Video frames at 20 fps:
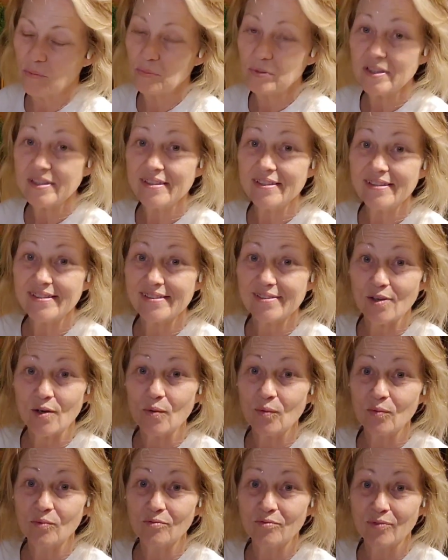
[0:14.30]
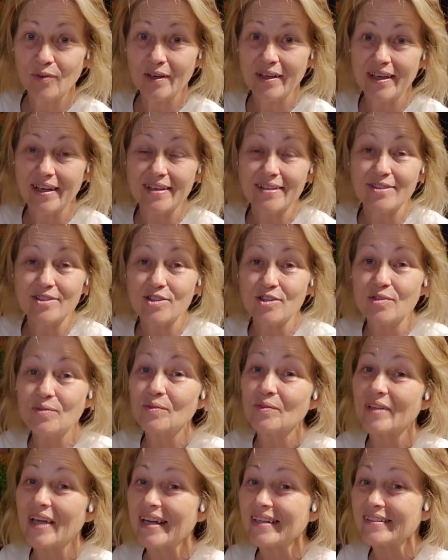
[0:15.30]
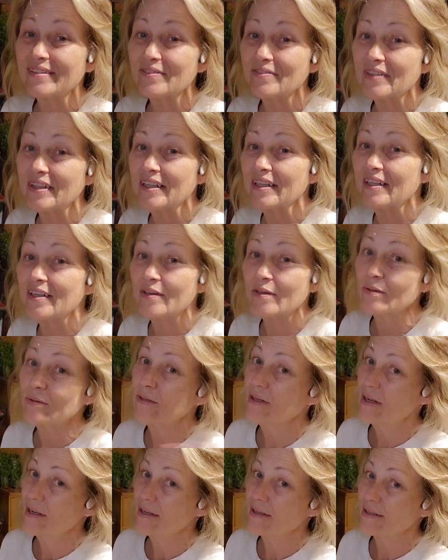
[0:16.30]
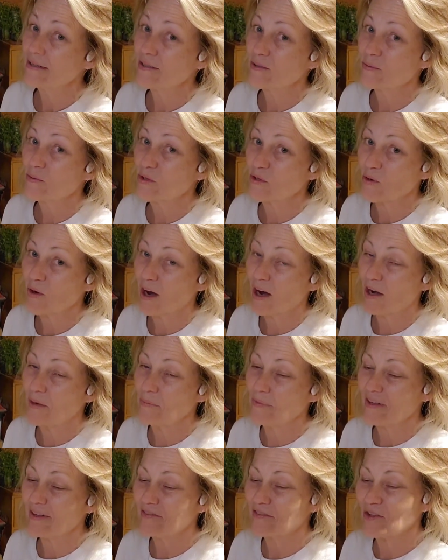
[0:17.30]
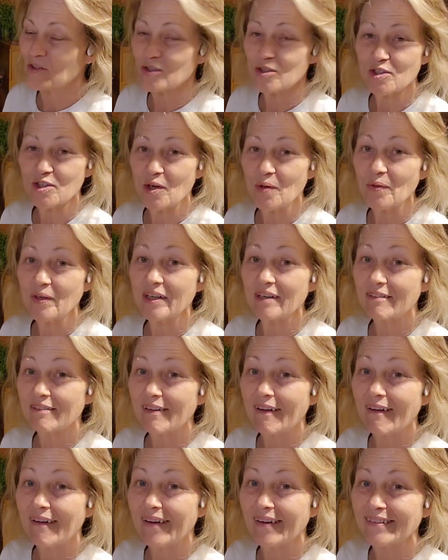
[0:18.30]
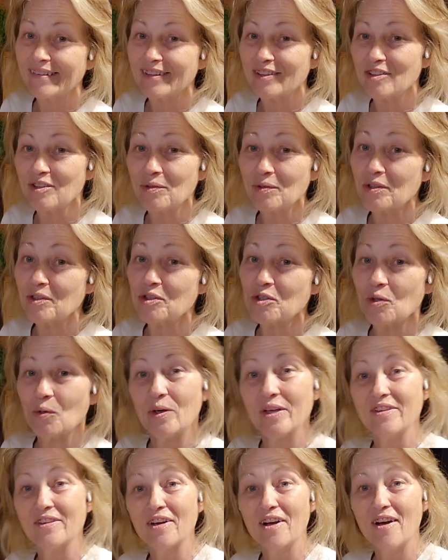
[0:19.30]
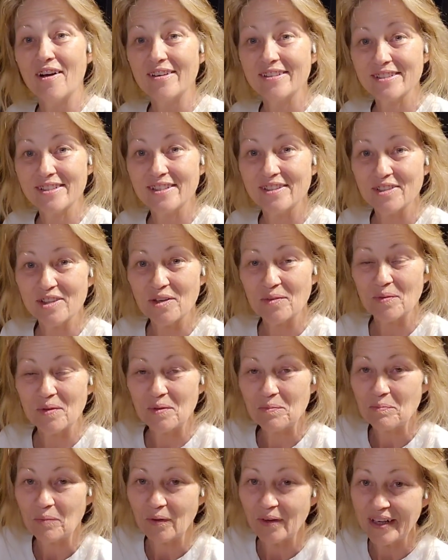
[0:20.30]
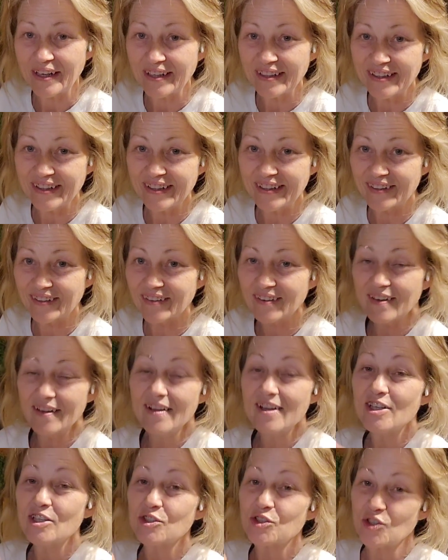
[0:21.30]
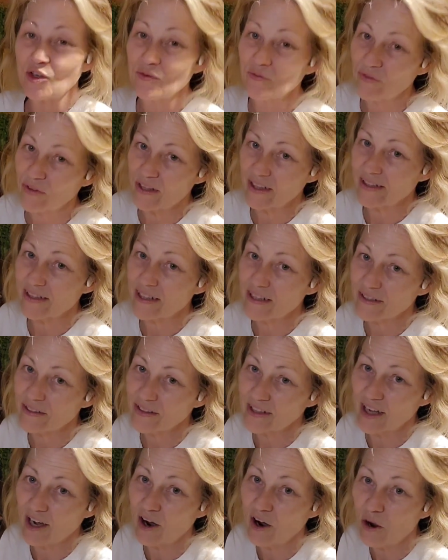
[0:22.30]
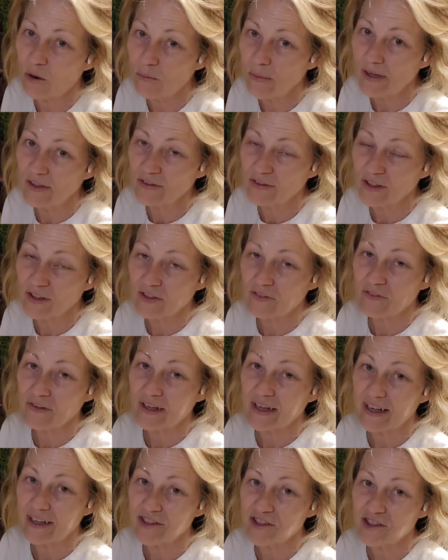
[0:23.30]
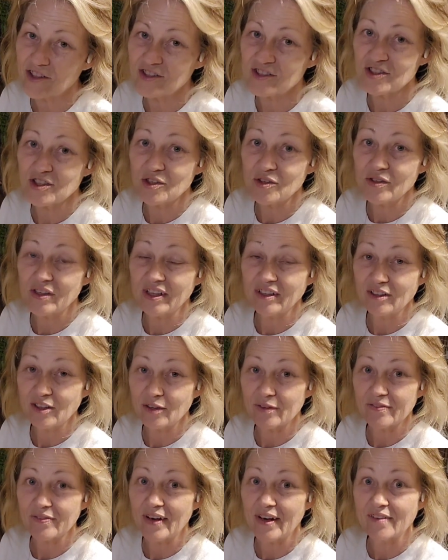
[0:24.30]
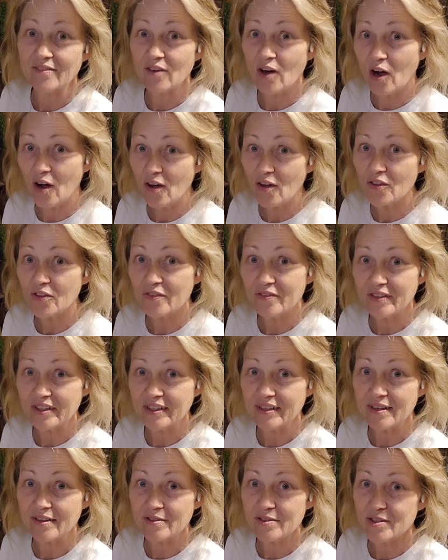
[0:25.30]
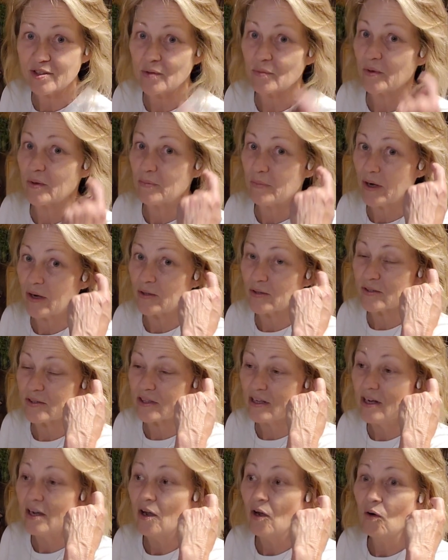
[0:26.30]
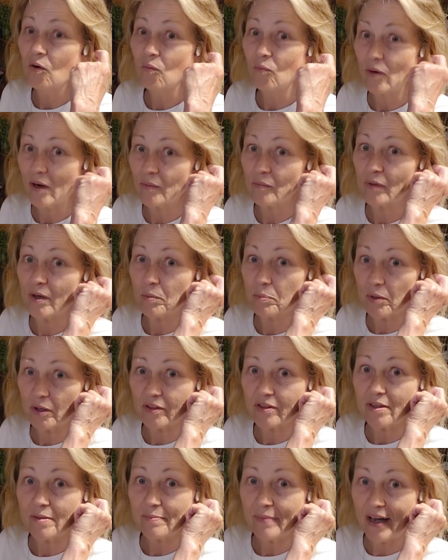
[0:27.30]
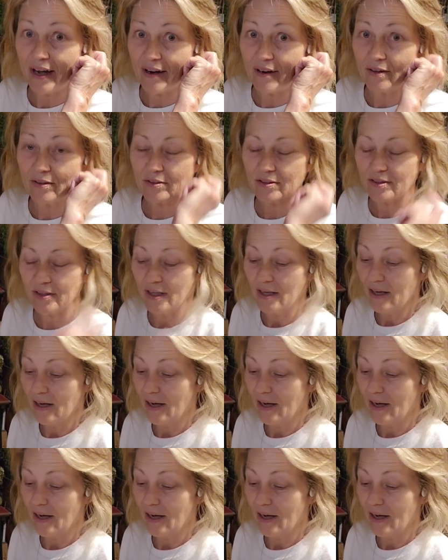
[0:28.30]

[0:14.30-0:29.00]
Please don't forget to like the video, subscribe if you're so inclined and you enjoy the content that we bring here. Don't forget to hit the all bell notification so you get notified of all the videos that we post when we put them out.